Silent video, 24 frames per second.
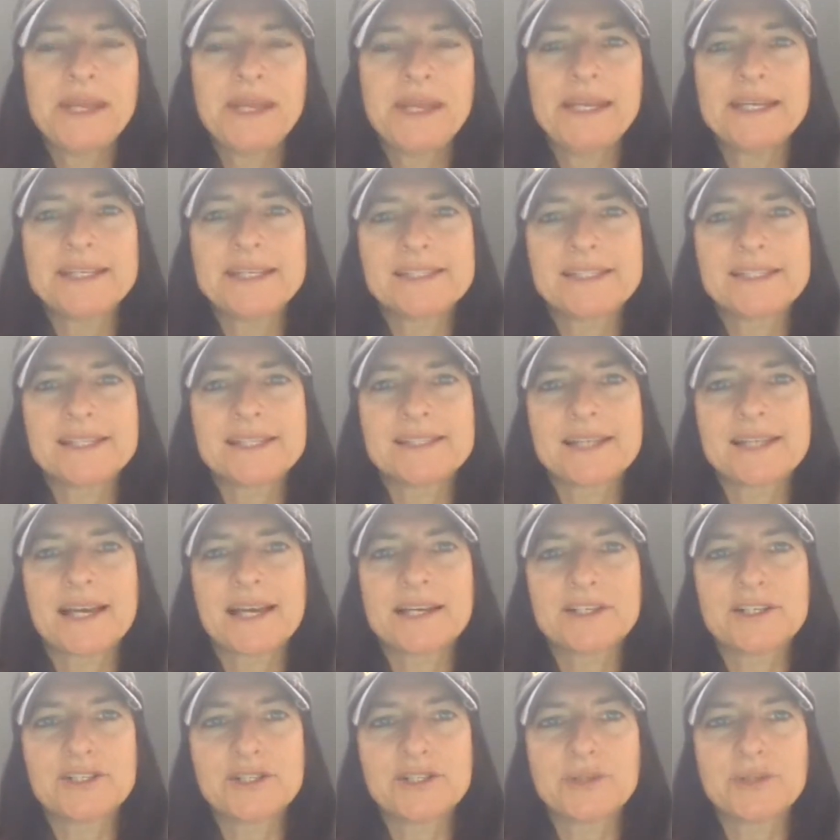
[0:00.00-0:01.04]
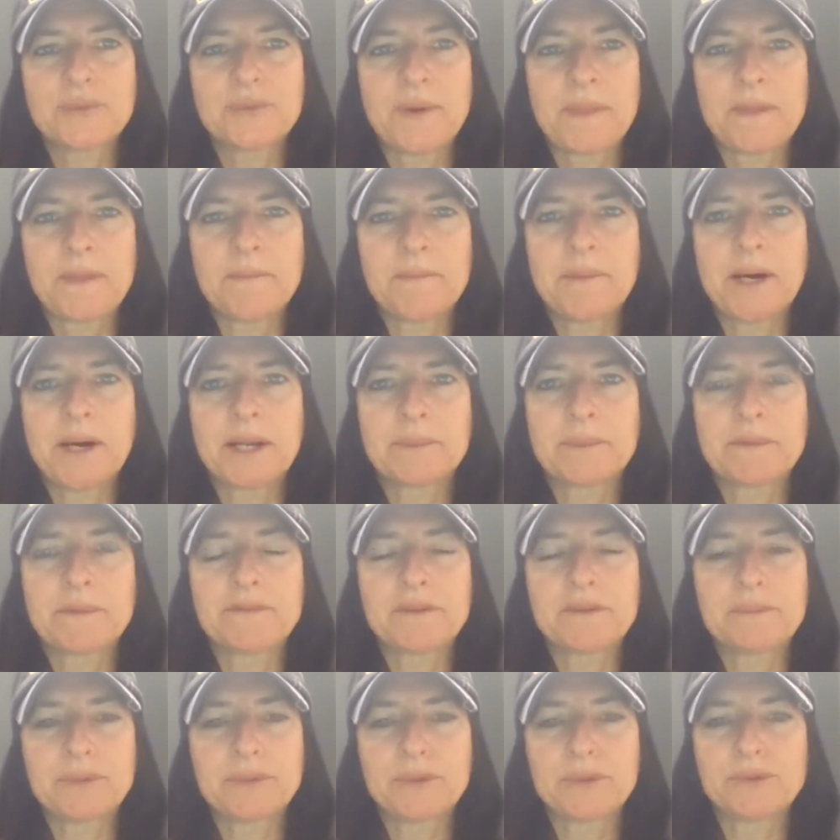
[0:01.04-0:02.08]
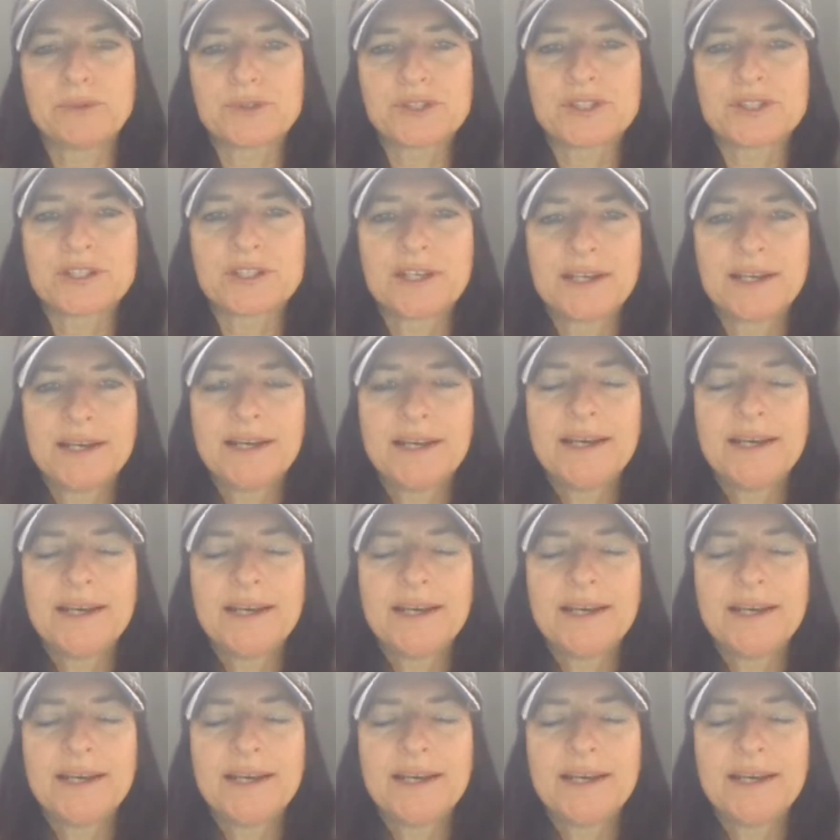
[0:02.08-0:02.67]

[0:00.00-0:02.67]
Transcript: and it says I do on the bottom of the boots.